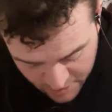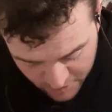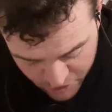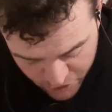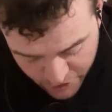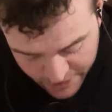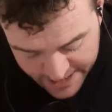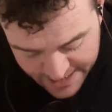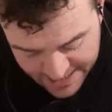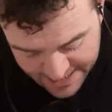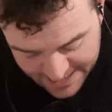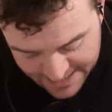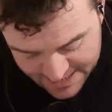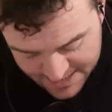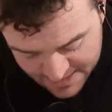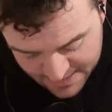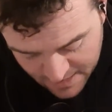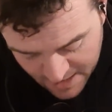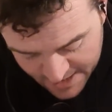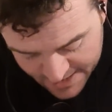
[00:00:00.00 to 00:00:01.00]
3
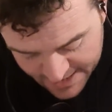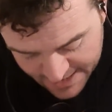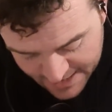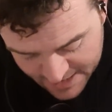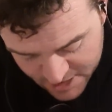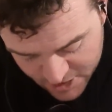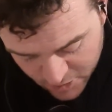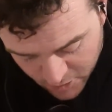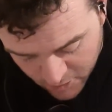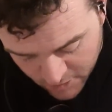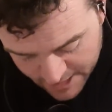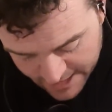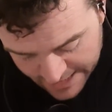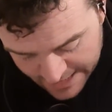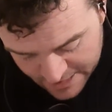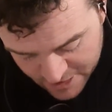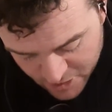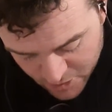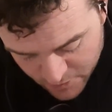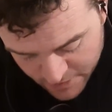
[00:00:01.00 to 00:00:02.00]
days, I think, is
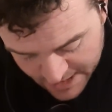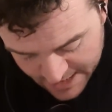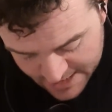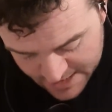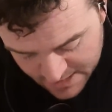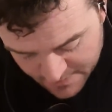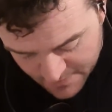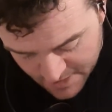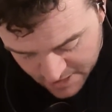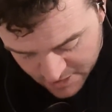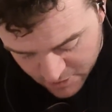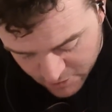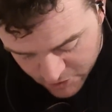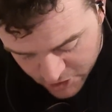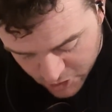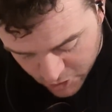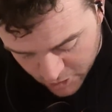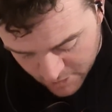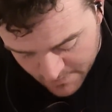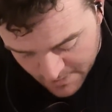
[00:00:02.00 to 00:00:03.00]
okay. 2 days, I'm not too
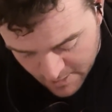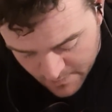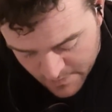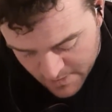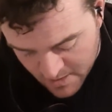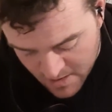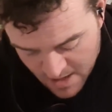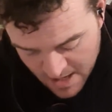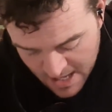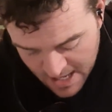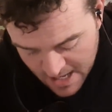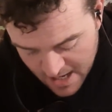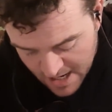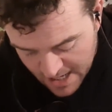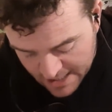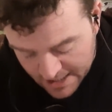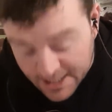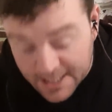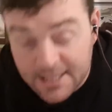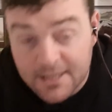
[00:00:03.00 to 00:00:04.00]
sure about. But
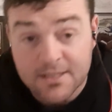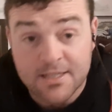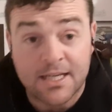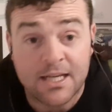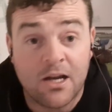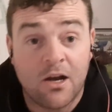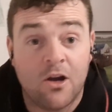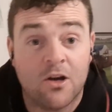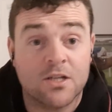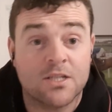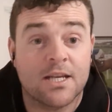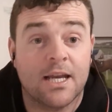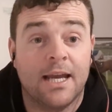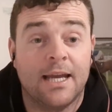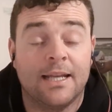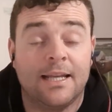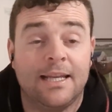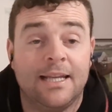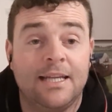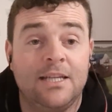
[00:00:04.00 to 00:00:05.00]
I like to see a horse
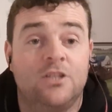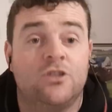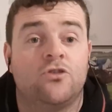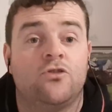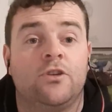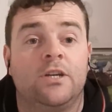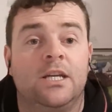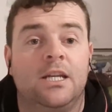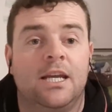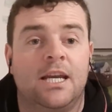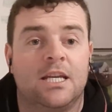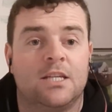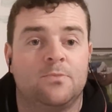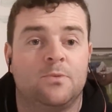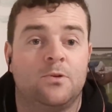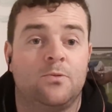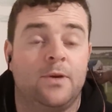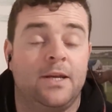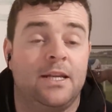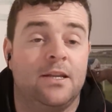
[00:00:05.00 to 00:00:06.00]
get at least 3 days
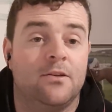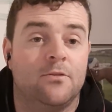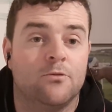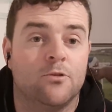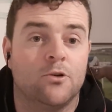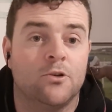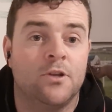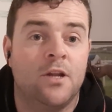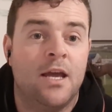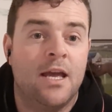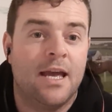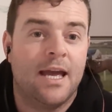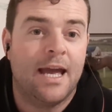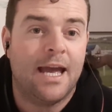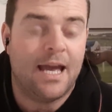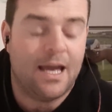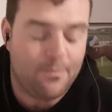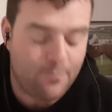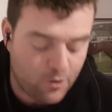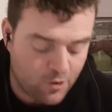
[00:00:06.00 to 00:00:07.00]
between the run.
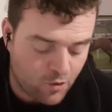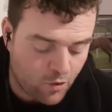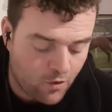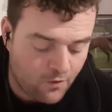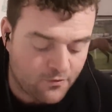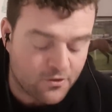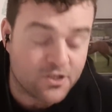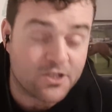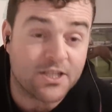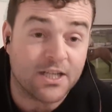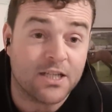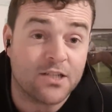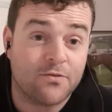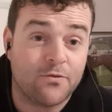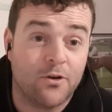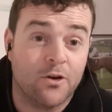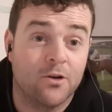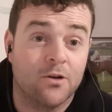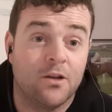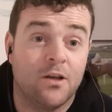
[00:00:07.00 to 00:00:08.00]
But over 6
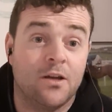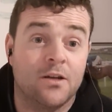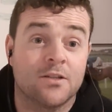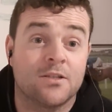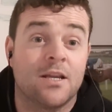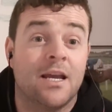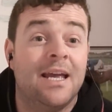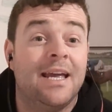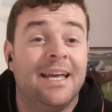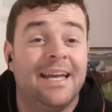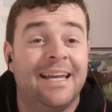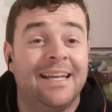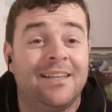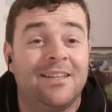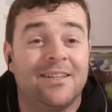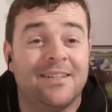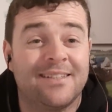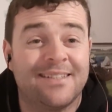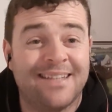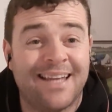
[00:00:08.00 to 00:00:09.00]
furlongs,
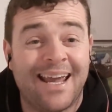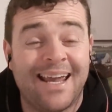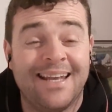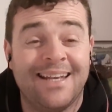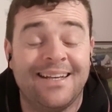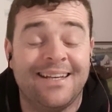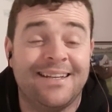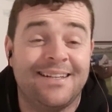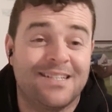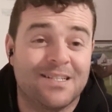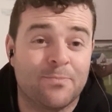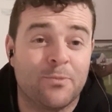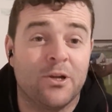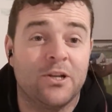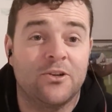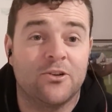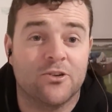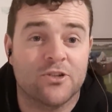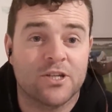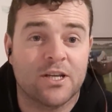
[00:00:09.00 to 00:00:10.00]
10
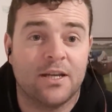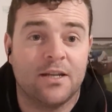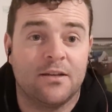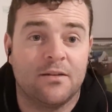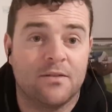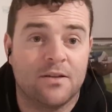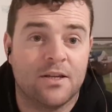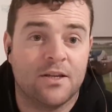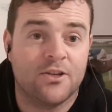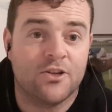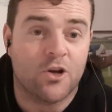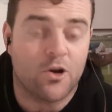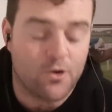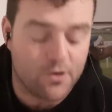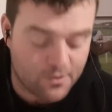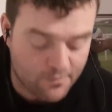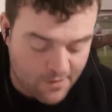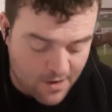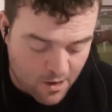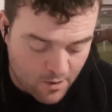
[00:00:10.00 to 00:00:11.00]
sprinters can
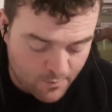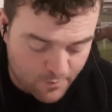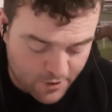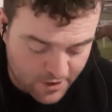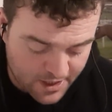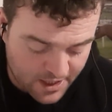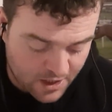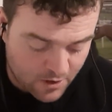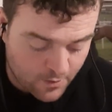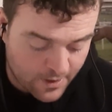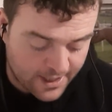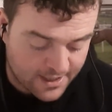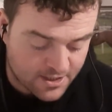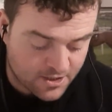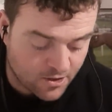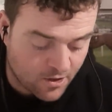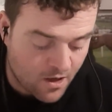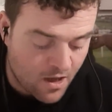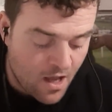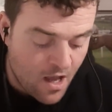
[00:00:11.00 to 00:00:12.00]
turn around pretty quick.
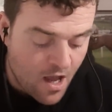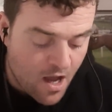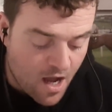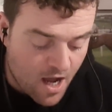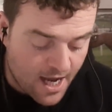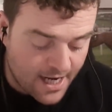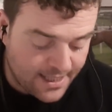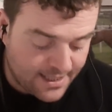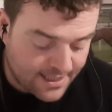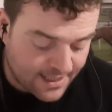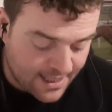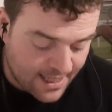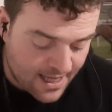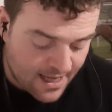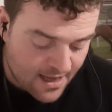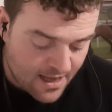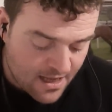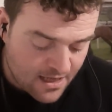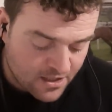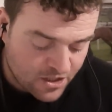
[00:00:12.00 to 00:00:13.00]
So I think
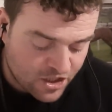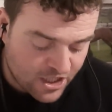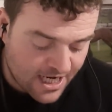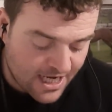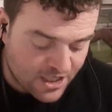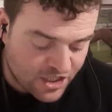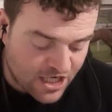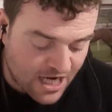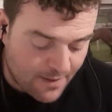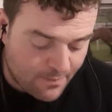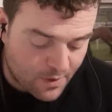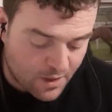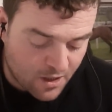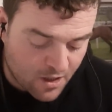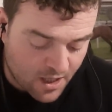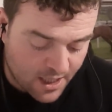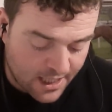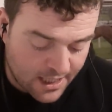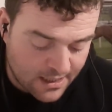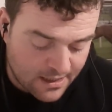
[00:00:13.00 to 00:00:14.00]
Jane Chapel
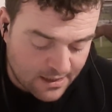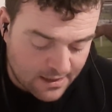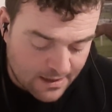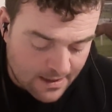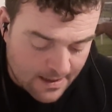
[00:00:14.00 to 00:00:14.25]
Hine,